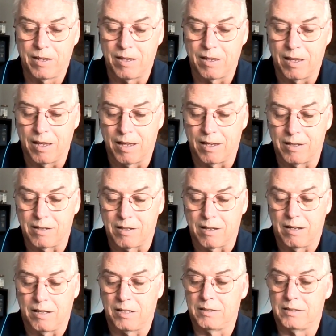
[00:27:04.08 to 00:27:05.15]
and
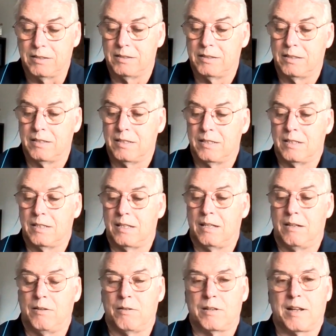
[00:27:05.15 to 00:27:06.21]

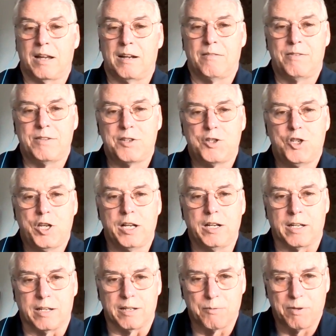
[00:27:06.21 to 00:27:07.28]
it kind of is
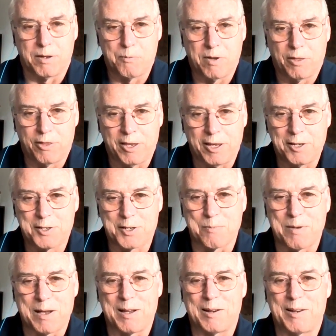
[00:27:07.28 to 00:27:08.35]
chilling when one thinks
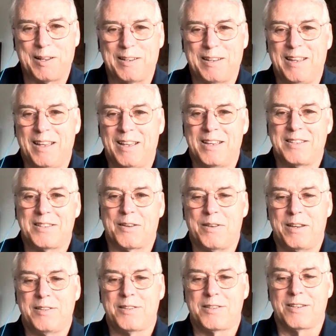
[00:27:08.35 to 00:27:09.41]
about it. So
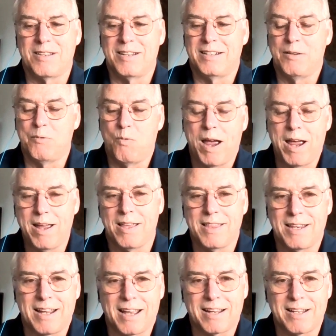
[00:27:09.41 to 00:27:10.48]
is there any way
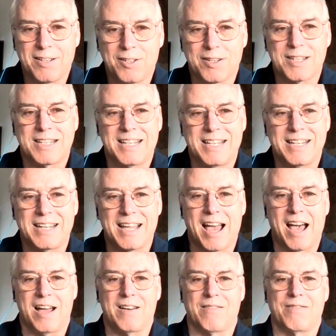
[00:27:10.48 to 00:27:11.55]
that I can just get
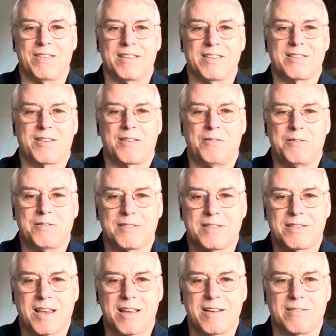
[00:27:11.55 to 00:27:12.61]
out of this whole
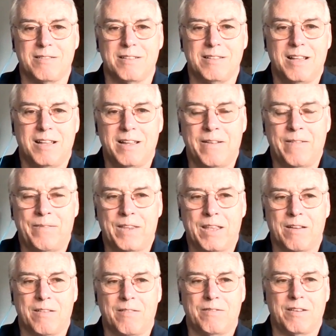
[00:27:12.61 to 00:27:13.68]
cycle
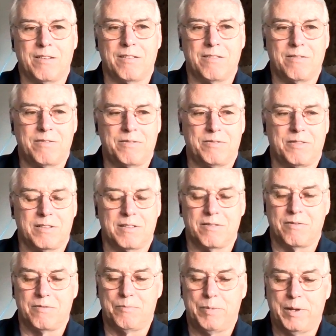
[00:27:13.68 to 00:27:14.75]
of
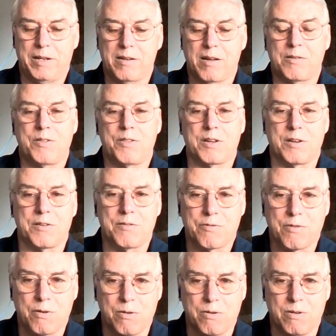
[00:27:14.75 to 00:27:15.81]
being under the
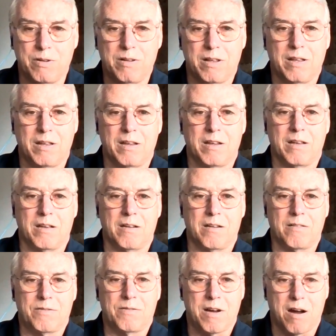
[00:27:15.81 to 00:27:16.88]
control
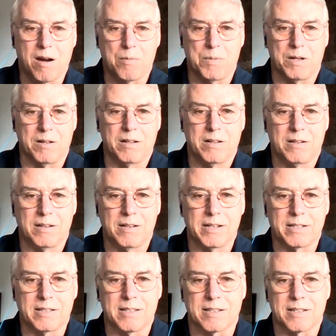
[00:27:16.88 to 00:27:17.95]
of karma
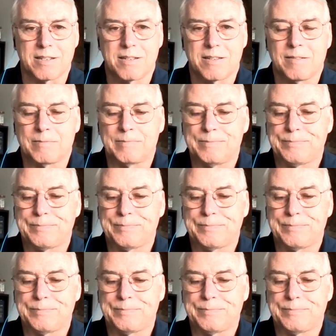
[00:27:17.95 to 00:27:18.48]
like this?